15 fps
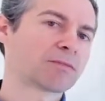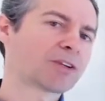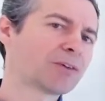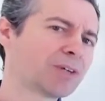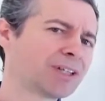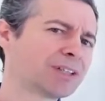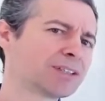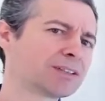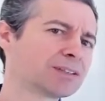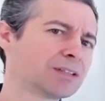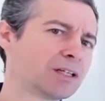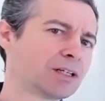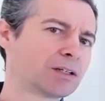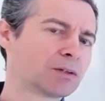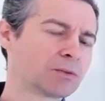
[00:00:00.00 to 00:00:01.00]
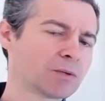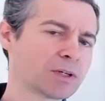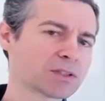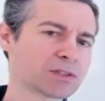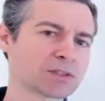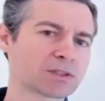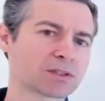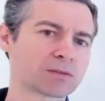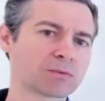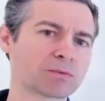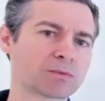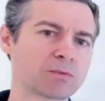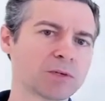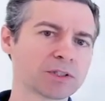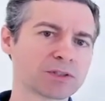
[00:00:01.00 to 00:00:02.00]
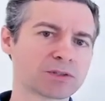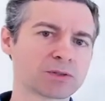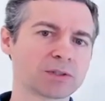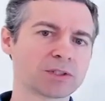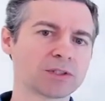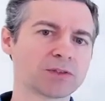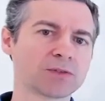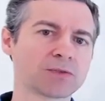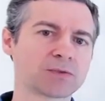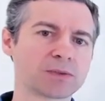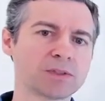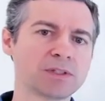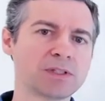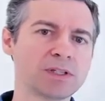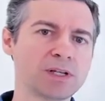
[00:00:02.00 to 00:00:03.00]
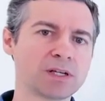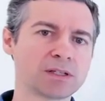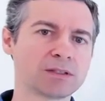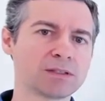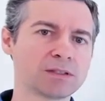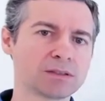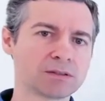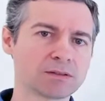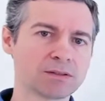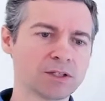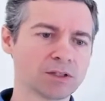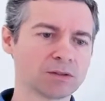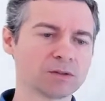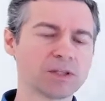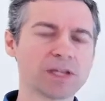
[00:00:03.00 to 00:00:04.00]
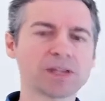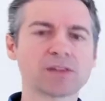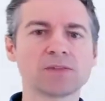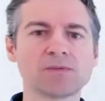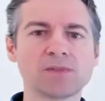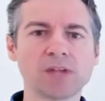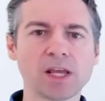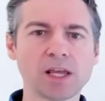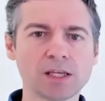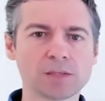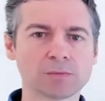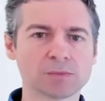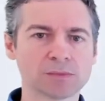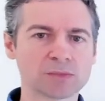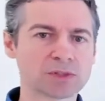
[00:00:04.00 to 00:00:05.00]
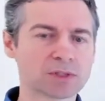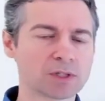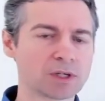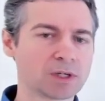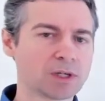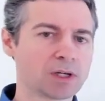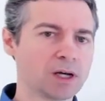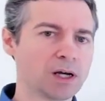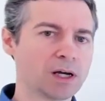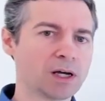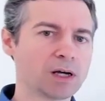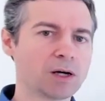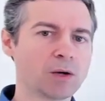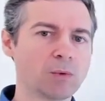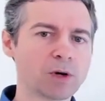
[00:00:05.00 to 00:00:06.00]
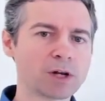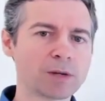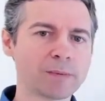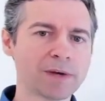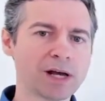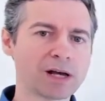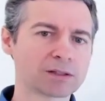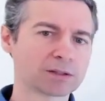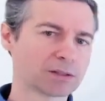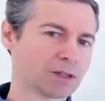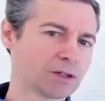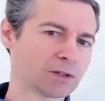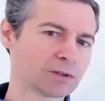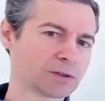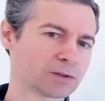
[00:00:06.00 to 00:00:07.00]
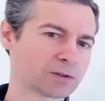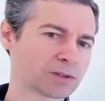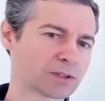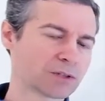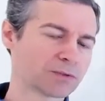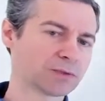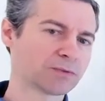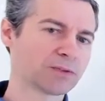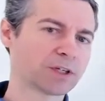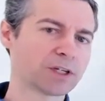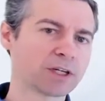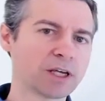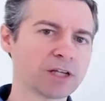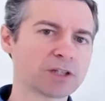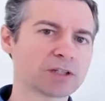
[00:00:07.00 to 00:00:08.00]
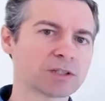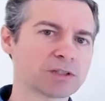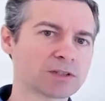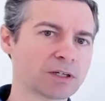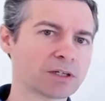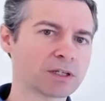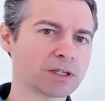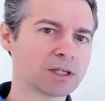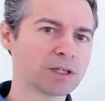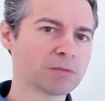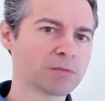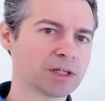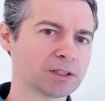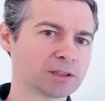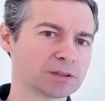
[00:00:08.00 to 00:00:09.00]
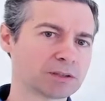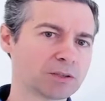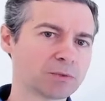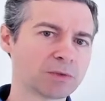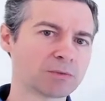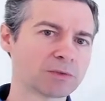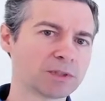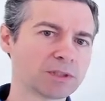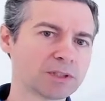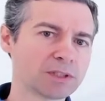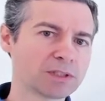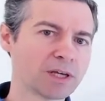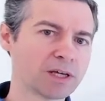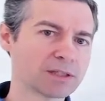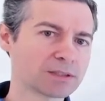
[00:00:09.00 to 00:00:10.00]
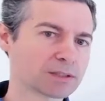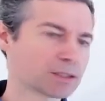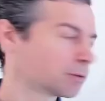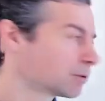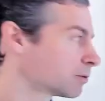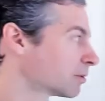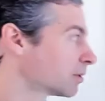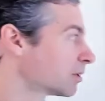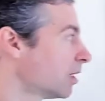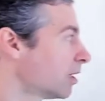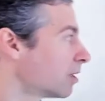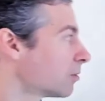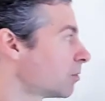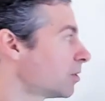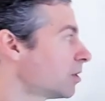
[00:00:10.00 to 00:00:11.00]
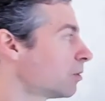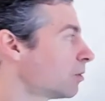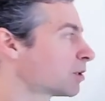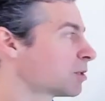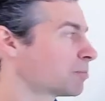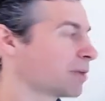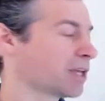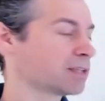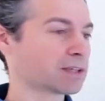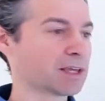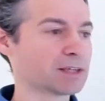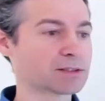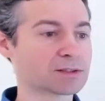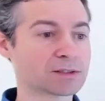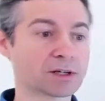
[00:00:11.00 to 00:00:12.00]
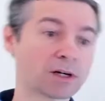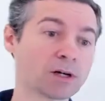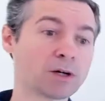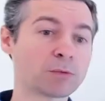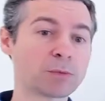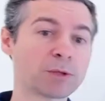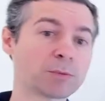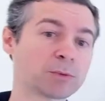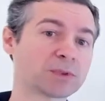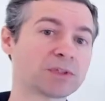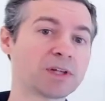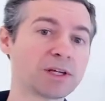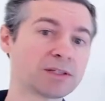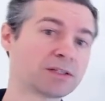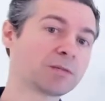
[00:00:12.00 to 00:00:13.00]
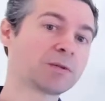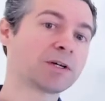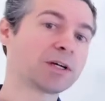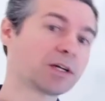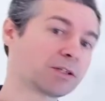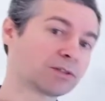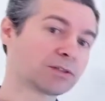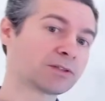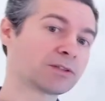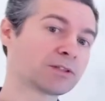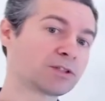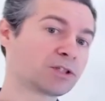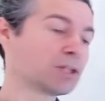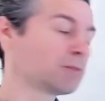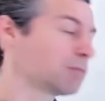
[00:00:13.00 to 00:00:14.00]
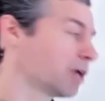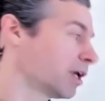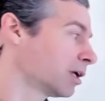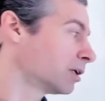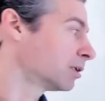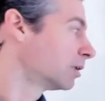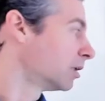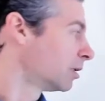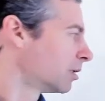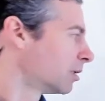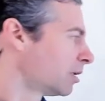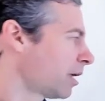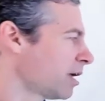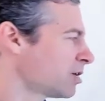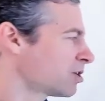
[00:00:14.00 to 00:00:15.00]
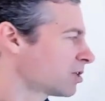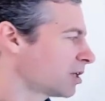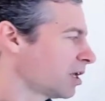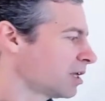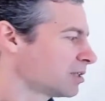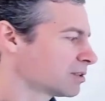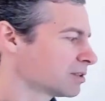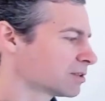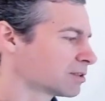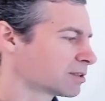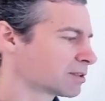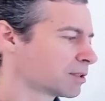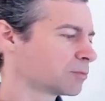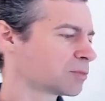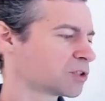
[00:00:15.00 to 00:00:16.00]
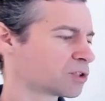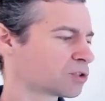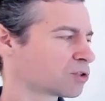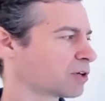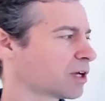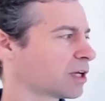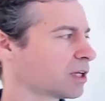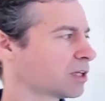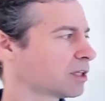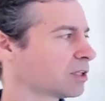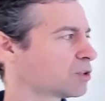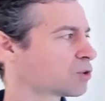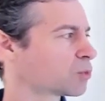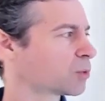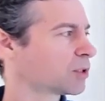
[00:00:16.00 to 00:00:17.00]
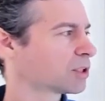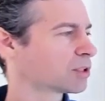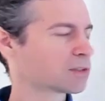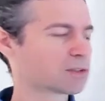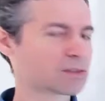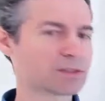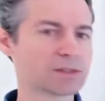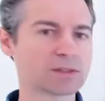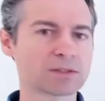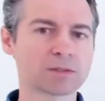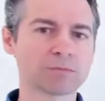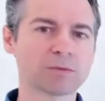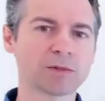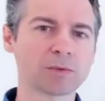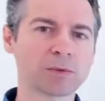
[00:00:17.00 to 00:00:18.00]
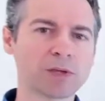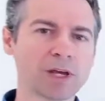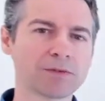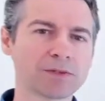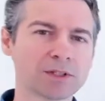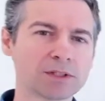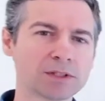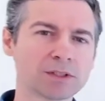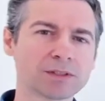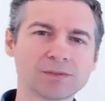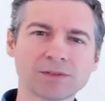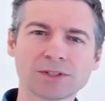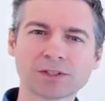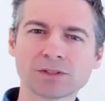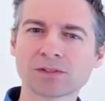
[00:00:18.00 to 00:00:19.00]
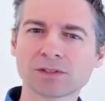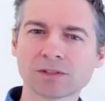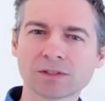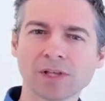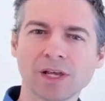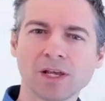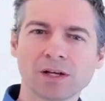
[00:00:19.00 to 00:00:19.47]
Well, what's what sort of you know, length of names. Uh, what about all those different variations on email? Did we really test? Are we really, we know what the base cases are. All oh, people with nice email addresses at Gmail, edge cases, some strange, weird system that we haven't heard of, and they're using